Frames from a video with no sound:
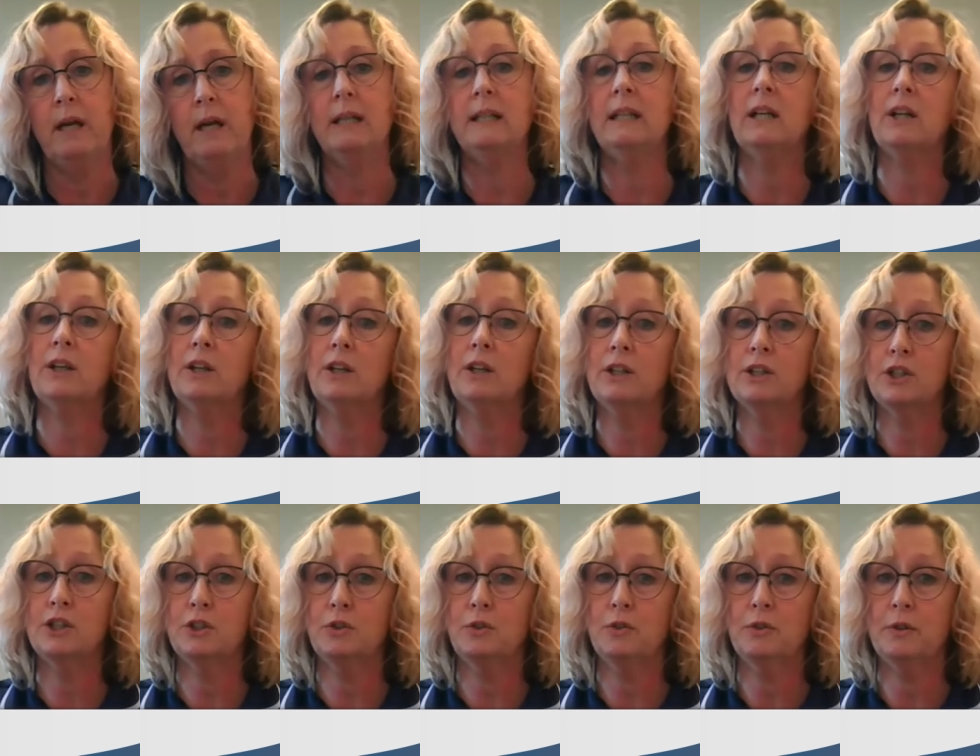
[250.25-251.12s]
And you can
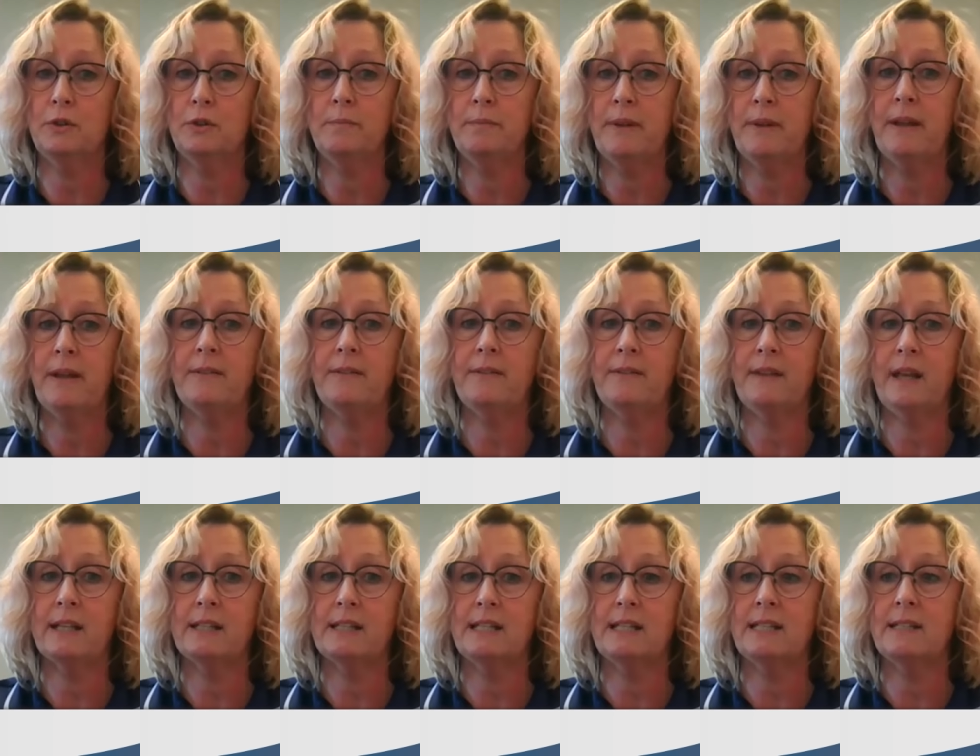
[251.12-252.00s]
assure them that
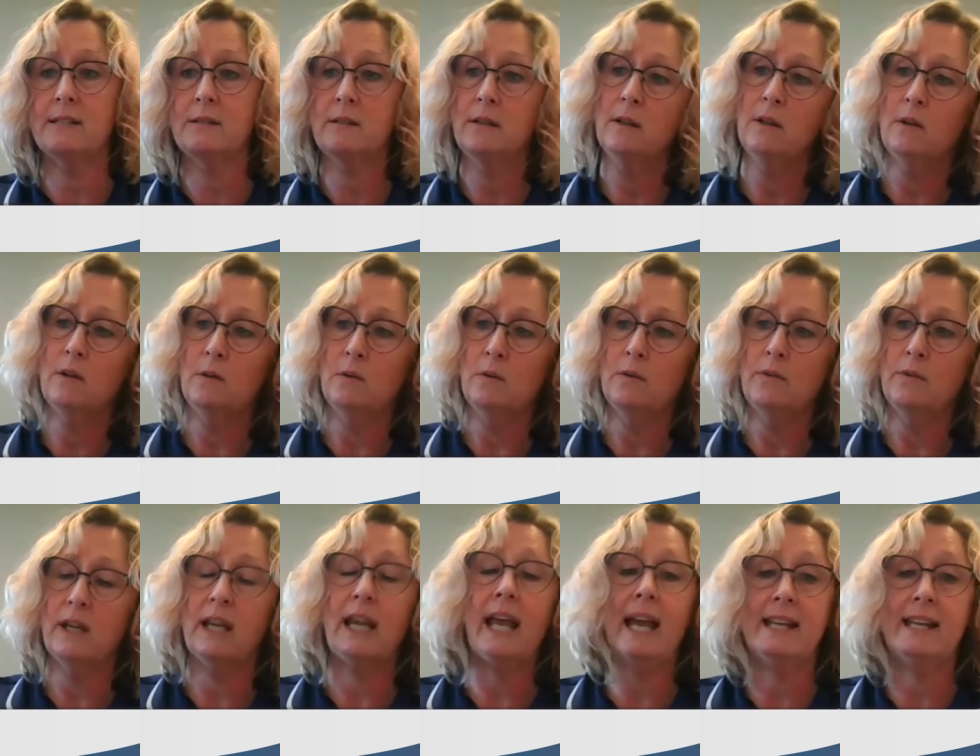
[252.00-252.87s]
that is
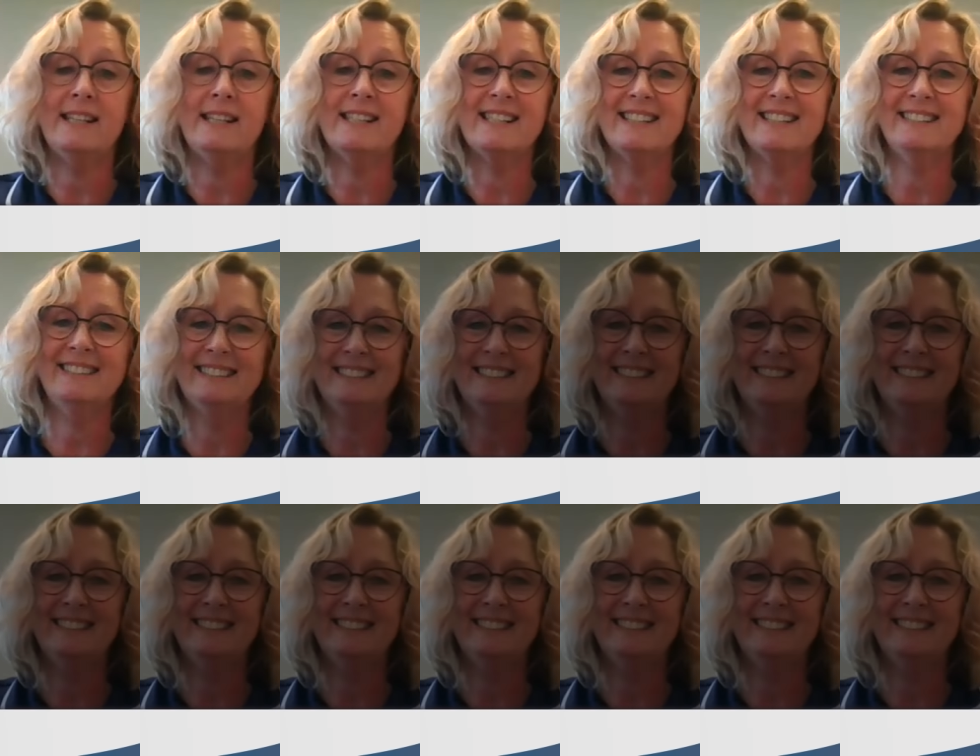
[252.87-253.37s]
the case.